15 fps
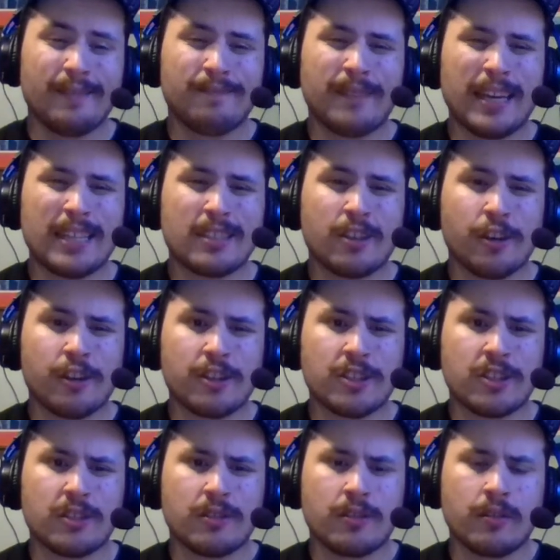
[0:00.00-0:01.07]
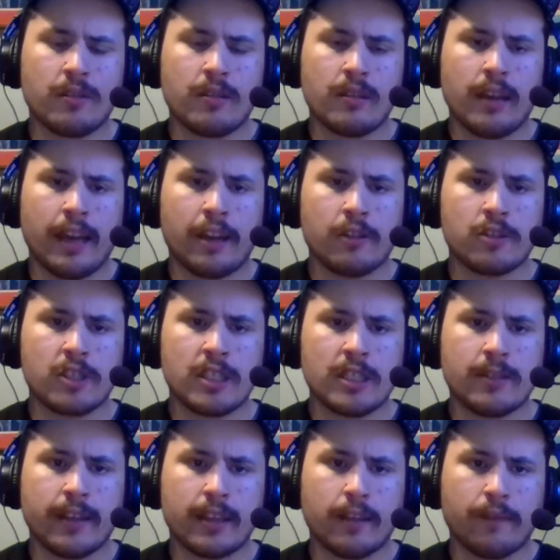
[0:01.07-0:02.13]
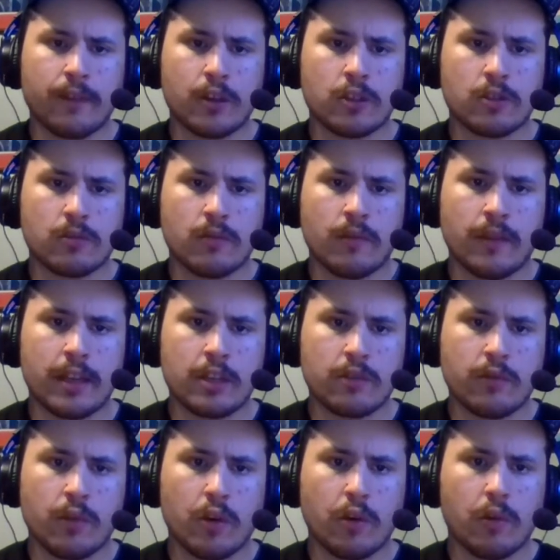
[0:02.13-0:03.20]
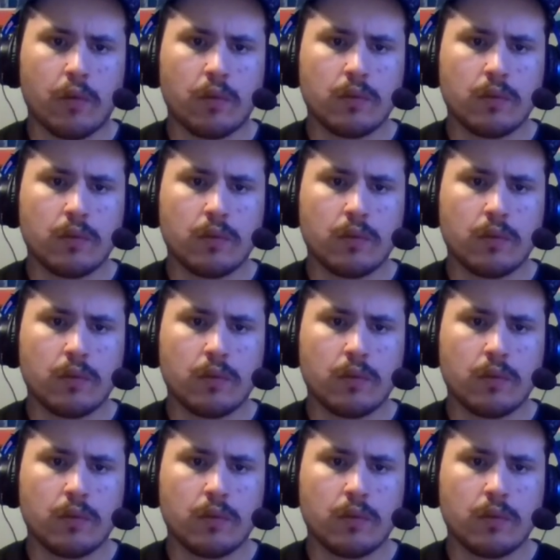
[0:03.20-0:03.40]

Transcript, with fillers: Not as good as I know she's like the first revenge role.